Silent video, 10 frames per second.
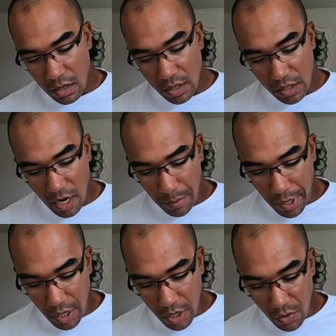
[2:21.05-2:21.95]
This
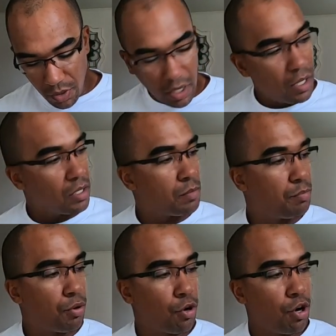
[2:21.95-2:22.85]
company, Yuki, is
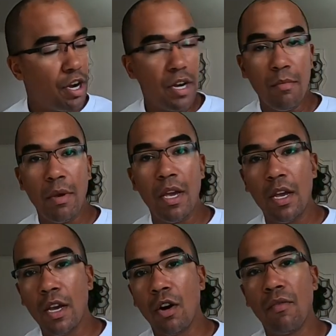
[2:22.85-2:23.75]
pretty
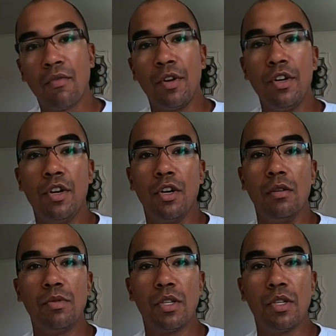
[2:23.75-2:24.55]
big over in Europe.